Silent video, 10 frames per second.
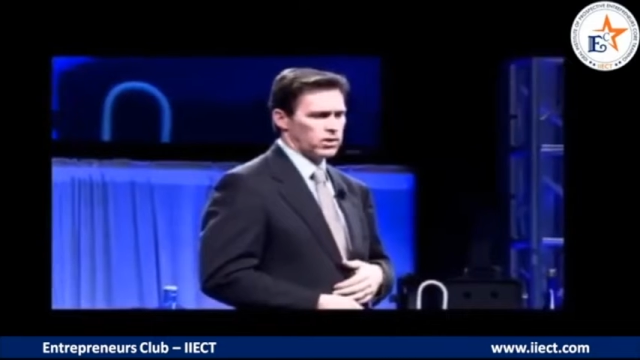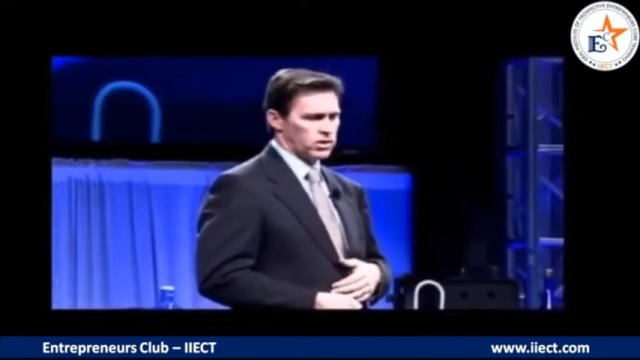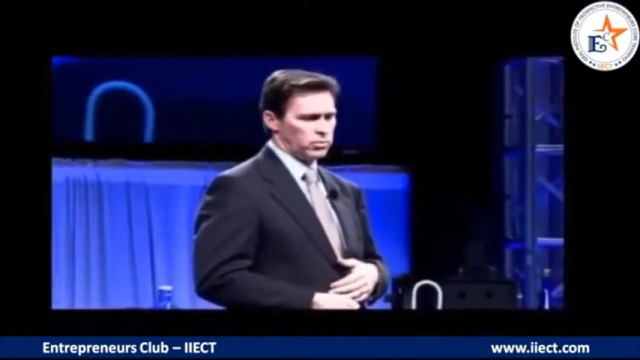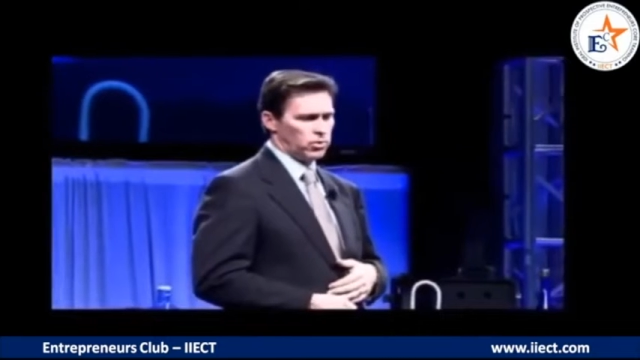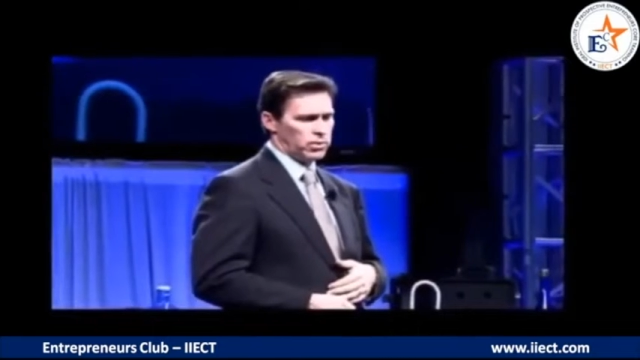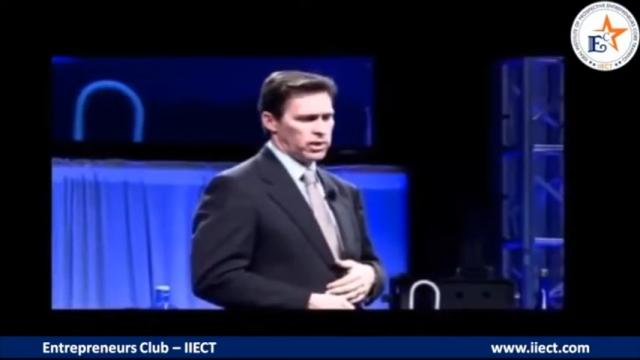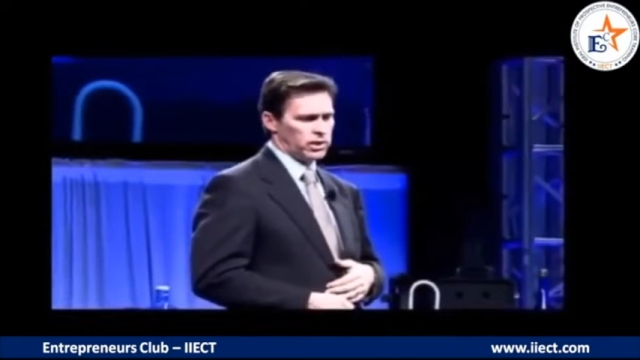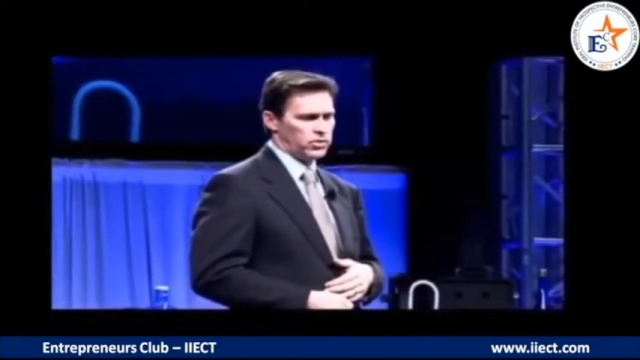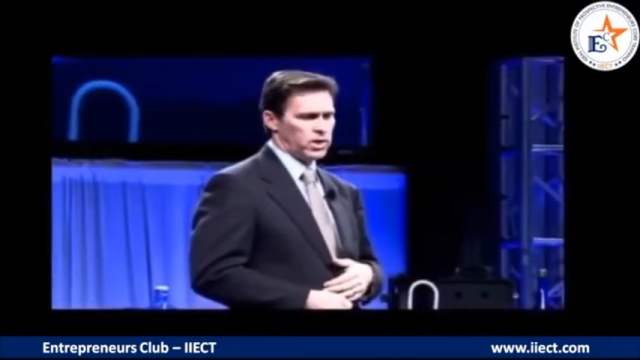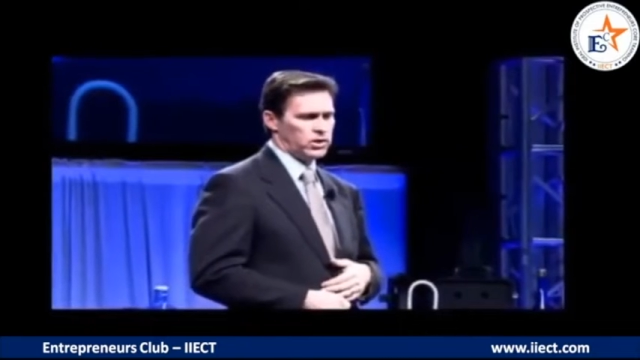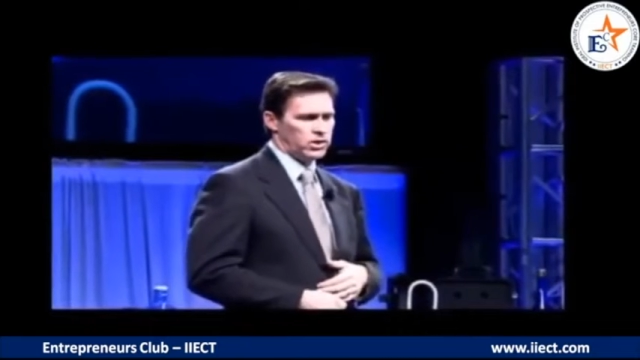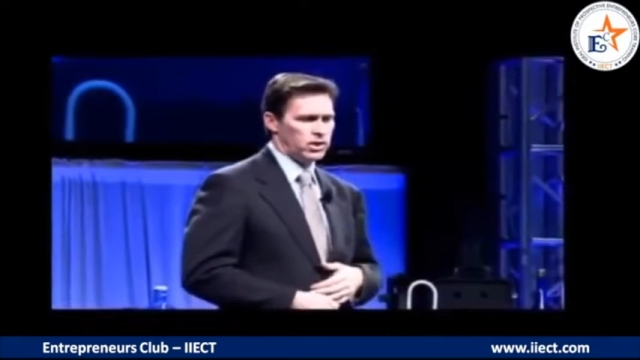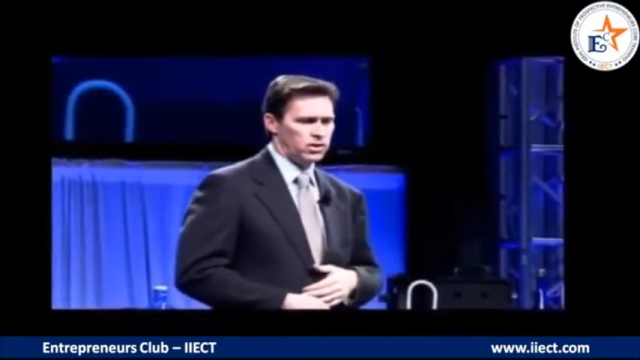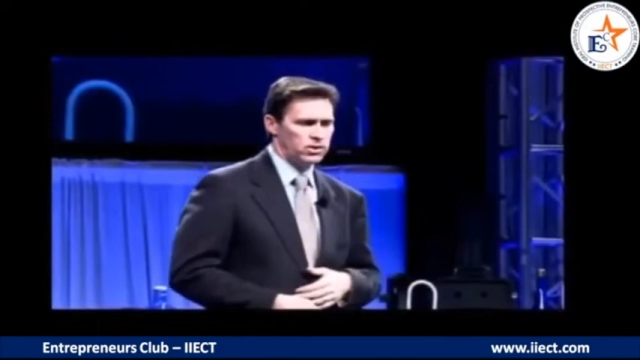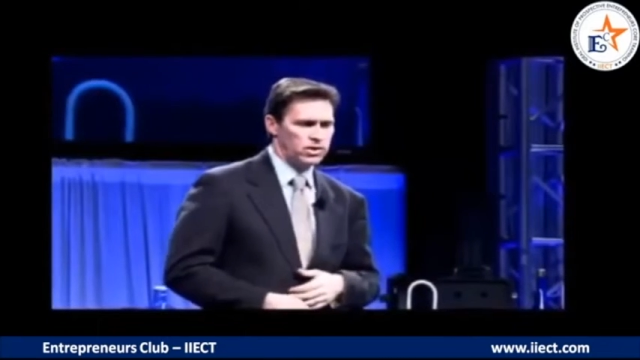and simpler
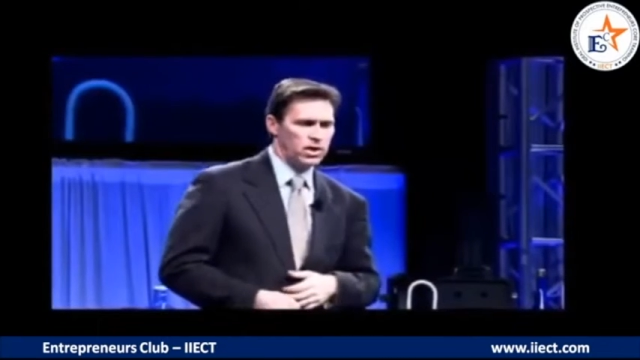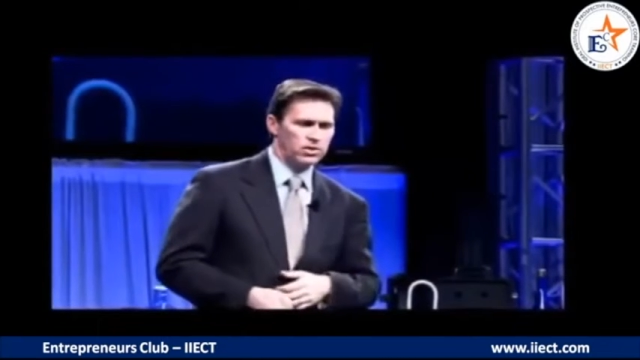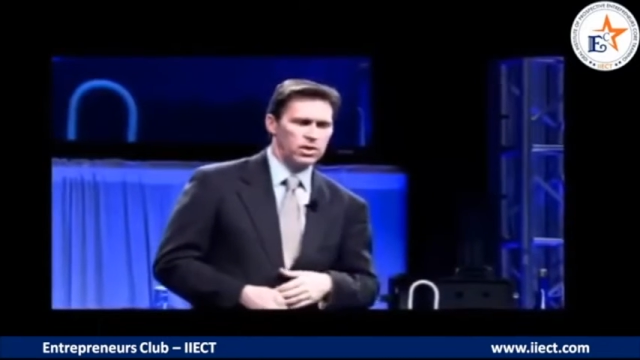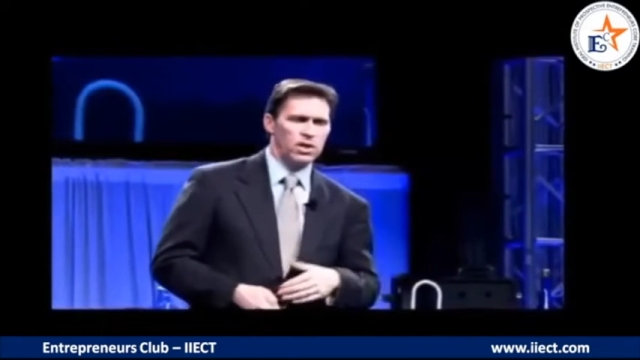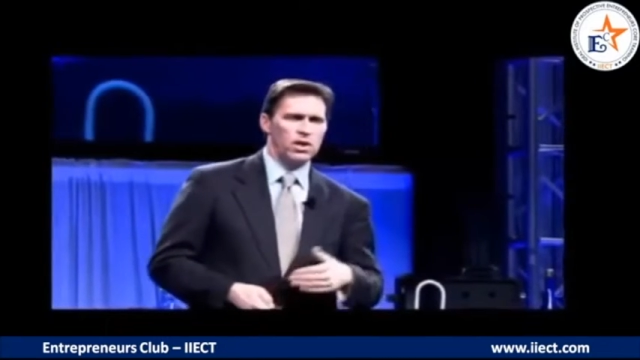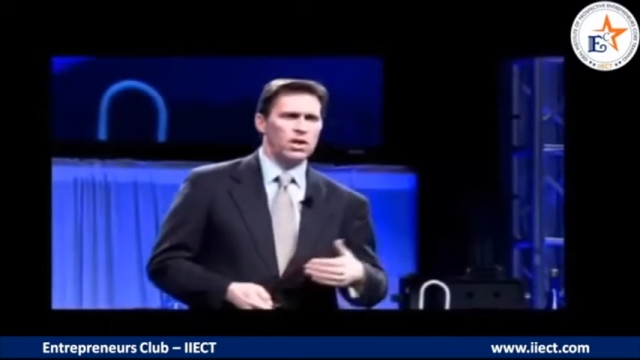penetration into the cells.